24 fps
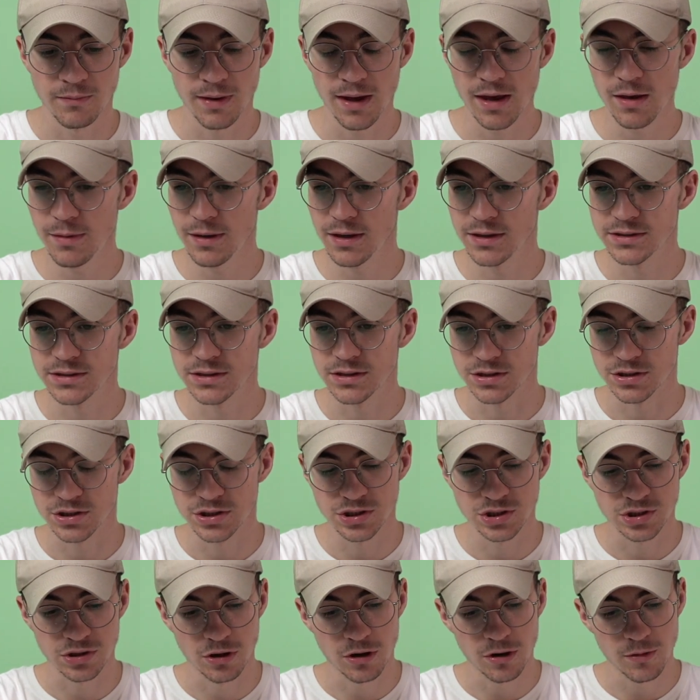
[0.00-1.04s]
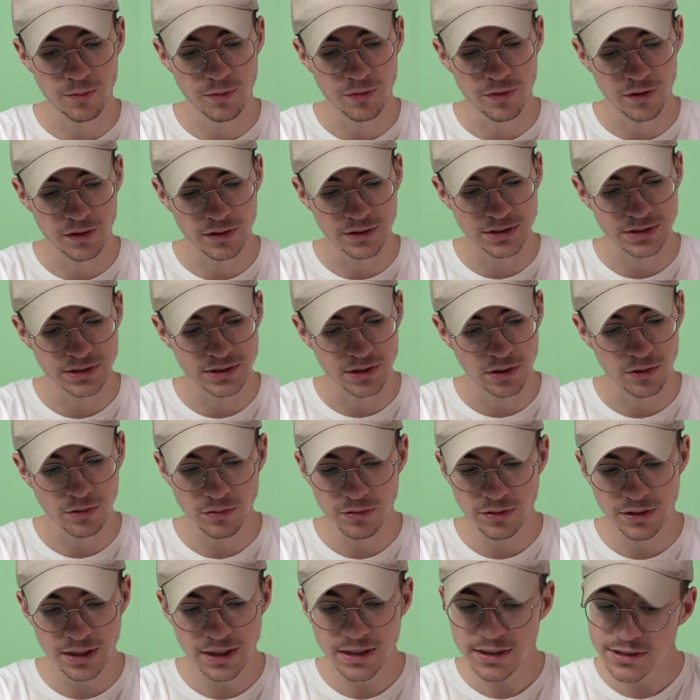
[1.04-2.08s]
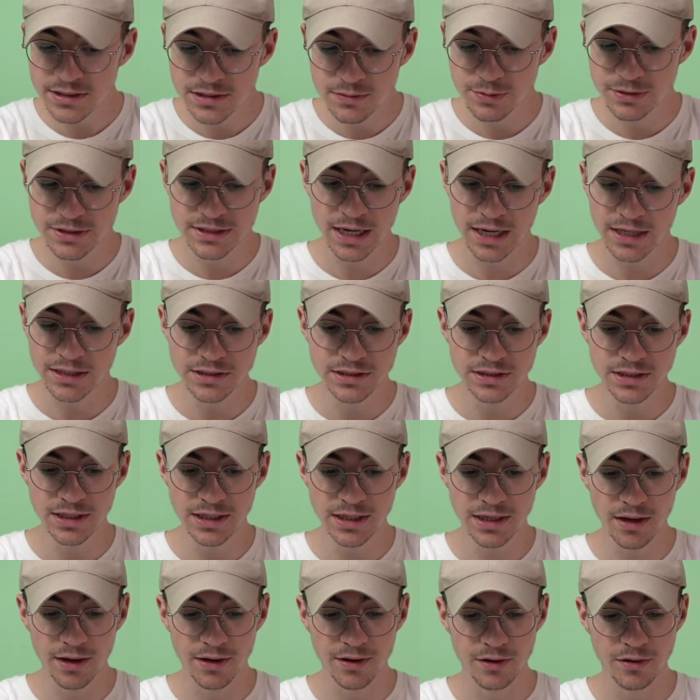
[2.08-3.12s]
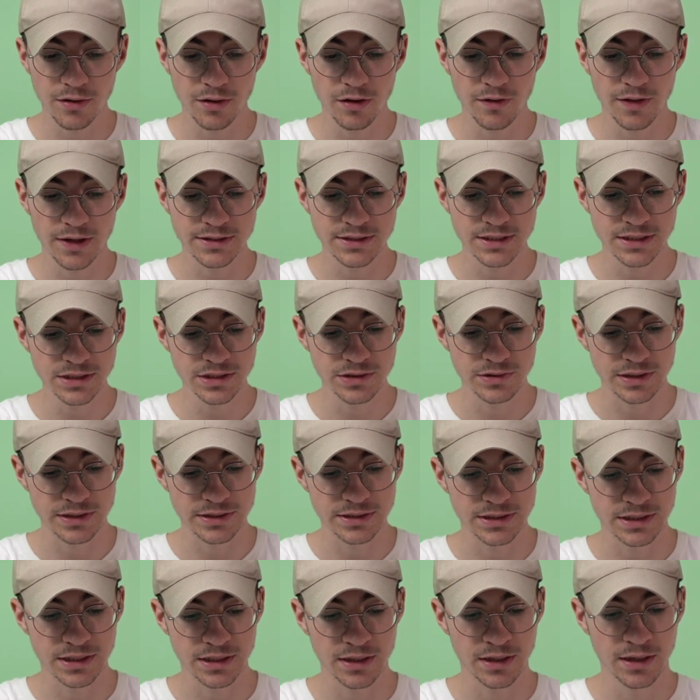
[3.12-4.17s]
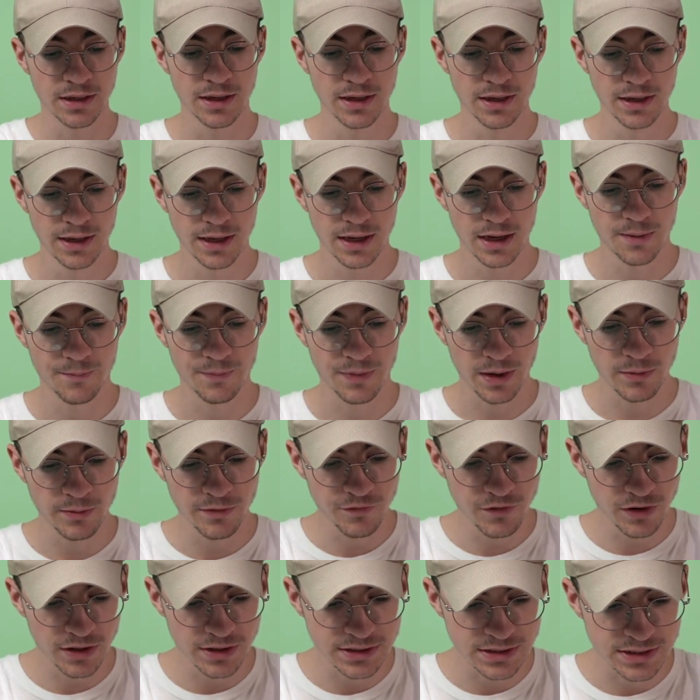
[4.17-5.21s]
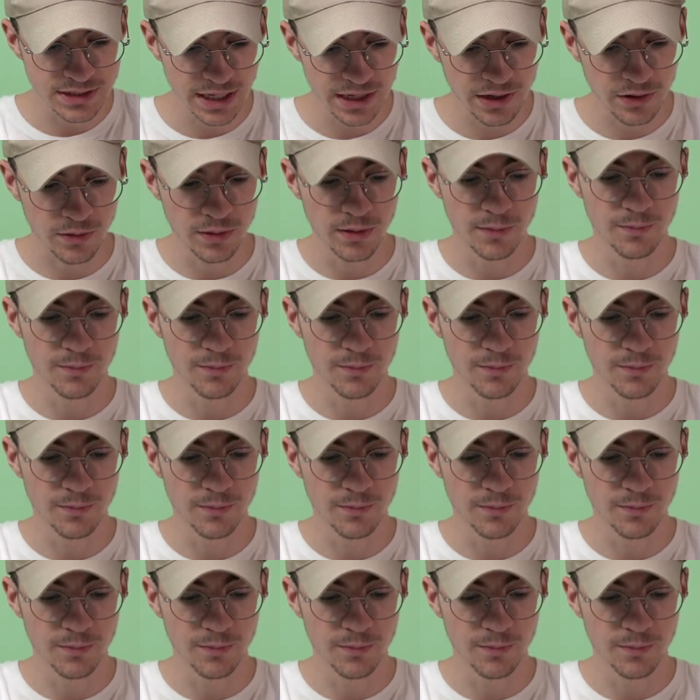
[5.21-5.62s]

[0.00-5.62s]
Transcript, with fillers: Maybe it's the shop that sold this, potentially. I don't know, that's interesting. And we've got a date on